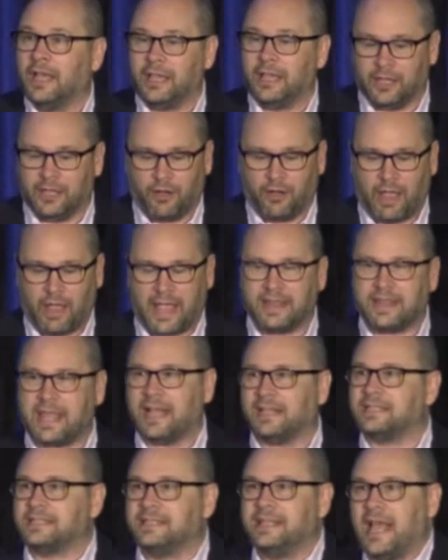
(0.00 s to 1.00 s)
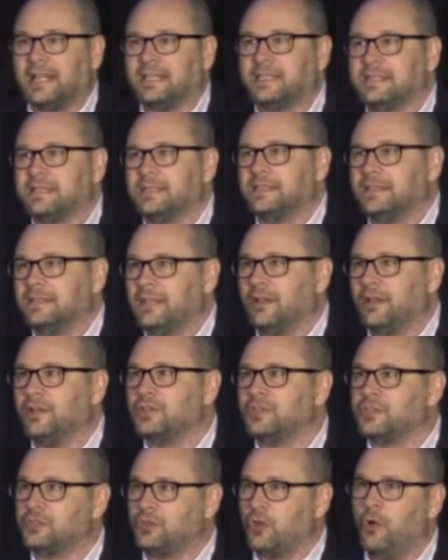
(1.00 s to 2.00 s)
You know, and there
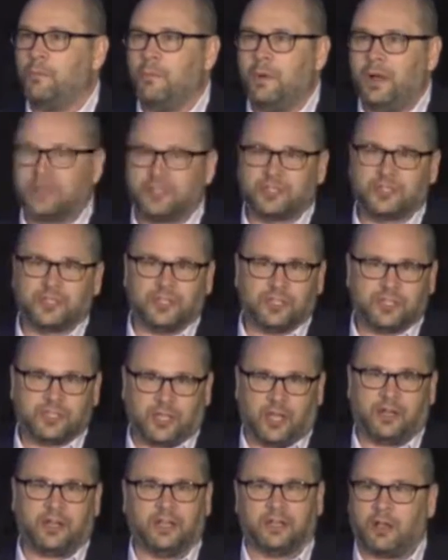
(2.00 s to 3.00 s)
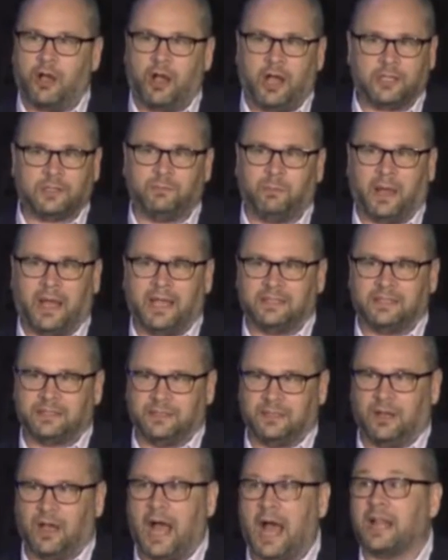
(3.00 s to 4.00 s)
is so much sunken cost bias
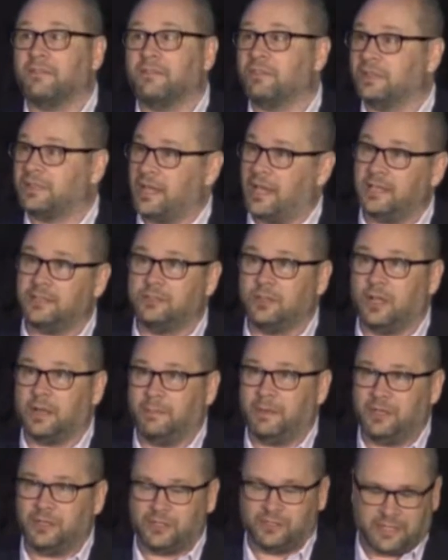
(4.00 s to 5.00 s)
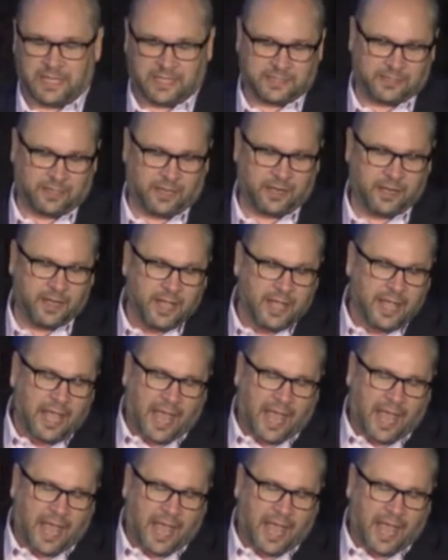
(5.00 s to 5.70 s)
in a lot of the test automation that's done.